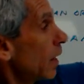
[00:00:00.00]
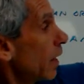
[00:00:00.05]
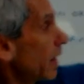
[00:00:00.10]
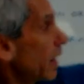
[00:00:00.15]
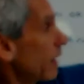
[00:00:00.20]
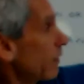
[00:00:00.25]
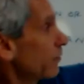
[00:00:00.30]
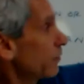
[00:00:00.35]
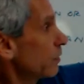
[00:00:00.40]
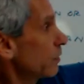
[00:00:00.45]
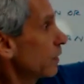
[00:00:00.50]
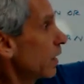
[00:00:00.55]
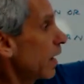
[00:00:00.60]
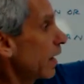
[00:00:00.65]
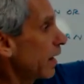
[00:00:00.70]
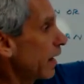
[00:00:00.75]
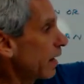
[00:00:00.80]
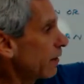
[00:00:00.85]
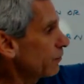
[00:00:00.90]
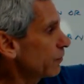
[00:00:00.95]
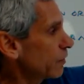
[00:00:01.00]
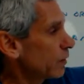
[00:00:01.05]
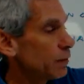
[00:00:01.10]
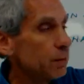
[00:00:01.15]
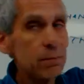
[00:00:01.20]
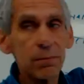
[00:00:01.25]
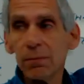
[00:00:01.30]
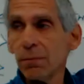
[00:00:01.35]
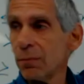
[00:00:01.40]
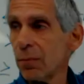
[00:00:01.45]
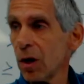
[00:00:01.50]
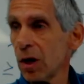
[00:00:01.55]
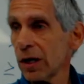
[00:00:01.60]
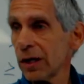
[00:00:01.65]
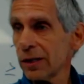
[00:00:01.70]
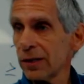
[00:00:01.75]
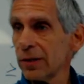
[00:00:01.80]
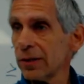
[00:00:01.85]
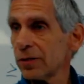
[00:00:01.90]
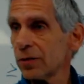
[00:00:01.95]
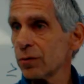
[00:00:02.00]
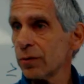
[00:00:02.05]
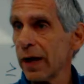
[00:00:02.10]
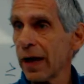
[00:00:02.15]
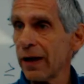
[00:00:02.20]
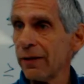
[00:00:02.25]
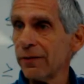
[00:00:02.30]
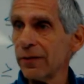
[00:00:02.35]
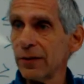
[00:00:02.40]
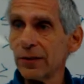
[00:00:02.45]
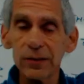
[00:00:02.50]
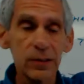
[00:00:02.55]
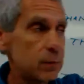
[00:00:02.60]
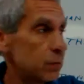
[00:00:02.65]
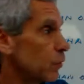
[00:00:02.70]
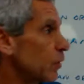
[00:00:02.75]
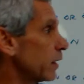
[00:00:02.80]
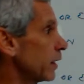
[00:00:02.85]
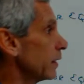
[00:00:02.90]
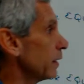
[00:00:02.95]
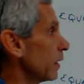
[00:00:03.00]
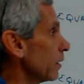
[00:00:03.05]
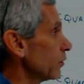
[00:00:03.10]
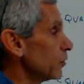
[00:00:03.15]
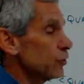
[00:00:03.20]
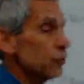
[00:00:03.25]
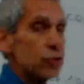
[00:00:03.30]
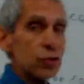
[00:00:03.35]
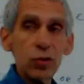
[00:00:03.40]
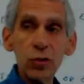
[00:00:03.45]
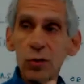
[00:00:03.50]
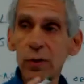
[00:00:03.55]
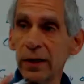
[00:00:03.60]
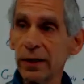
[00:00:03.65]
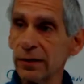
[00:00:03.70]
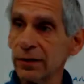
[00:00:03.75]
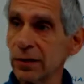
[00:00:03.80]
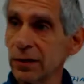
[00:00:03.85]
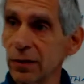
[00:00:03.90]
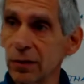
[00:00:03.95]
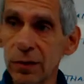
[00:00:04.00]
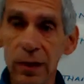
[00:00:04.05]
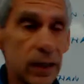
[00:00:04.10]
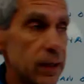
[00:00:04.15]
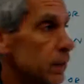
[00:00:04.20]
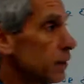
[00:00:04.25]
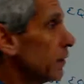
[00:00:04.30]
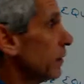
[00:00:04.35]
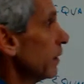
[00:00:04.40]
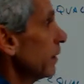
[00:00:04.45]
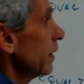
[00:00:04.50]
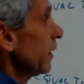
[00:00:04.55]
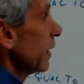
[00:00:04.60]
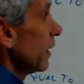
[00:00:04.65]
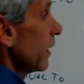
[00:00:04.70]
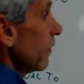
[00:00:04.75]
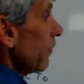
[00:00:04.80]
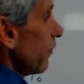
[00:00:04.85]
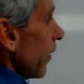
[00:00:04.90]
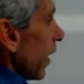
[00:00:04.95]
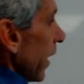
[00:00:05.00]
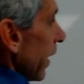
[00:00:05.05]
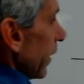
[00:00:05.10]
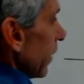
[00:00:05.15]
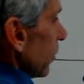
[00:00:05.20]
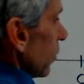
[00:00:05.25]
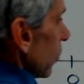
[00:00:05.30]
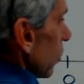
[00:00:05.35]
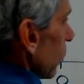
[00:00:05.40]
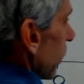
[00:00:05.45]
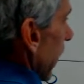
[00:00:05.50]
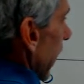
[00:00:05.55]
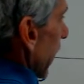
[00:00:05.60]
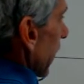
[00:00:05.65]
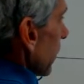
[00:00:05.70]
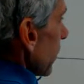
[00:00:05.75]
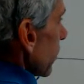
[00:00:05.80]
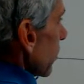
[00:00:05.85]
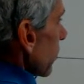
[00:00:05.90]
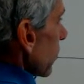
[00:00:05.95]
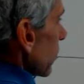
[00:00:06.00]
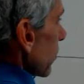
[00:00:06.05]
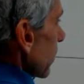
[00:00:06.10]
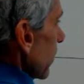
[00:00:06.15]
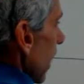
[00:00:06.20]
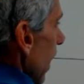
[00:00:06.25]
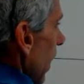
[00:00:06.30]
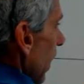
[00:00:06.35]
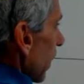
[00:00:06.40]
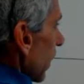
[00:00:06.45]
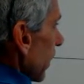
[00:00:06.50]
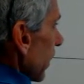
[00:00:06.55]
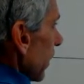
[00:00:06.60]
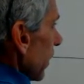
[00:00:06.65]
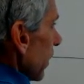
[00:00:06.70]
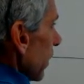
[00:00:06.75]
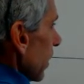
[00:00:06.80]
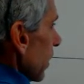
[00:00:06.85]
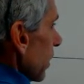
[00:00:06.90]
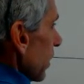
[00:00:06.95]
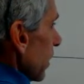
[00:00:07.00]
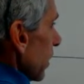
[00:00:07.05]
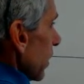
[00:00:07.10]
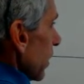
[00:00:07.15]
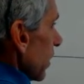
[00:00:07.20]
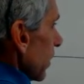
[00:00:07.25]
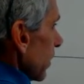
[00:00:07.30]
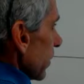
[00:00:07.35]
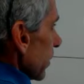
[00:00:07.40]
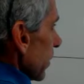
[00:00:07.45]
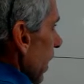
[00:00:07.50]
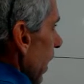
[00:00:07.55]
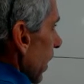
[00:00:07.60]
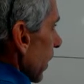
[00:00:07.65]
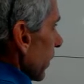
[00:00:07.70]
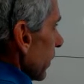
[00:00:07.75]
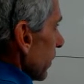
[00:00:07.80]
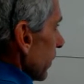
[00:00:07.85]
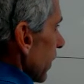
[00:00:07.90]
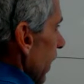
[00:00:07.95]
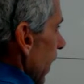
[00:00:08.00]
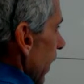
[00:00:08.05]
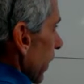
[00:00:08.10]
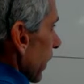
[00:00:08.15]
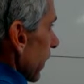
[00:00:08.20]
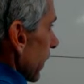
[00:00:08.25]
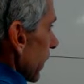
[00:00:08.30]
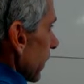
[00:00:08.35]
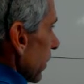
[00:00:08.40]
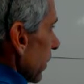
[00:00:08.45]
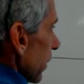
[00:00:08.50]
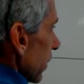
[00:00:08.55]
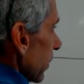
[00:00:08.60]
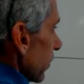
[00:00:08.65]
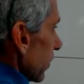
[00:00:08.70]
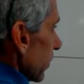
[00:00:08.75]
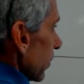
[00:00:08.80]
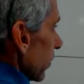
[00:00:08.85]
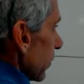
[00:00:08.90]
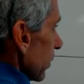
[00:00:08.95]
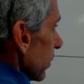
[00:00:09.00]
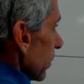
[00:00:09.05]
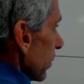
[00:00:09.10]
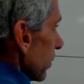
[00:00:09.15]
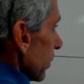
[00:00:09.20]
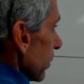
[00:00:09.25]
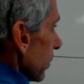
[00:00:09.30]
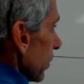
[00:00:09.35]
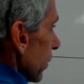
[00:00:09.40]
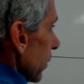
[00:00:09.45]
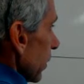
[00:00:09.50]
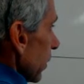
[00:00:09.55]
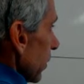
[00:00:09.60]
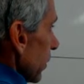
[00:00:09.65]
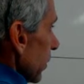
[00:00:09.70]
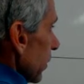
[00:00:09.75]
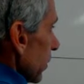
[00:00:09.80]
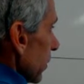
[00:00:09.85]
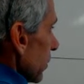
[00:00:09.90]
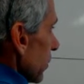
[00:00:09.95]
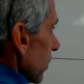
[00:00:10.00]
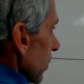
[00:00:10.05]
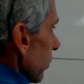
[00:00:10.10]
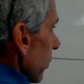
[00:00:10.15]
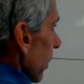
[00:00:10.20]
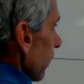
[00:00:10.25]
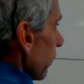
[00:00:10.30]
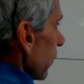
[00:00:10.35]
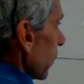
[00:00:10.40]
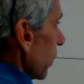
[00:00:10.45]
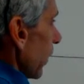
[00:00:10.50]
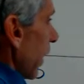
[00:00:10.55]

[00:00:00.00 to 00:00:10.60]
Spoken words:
I have to mark this graph in some way. Now there's 2 ways to do it. If I do a solid dot like this, just above the